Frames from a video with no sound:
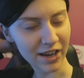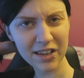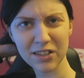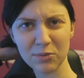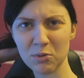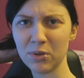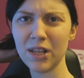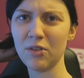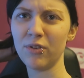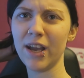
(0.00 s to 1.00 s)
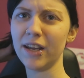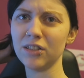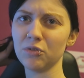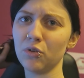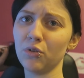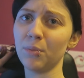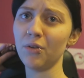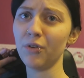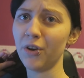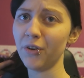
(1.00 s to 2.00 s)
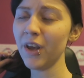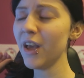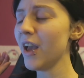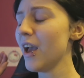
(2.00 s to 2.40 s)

I ended up completely forgetting to record on my phone.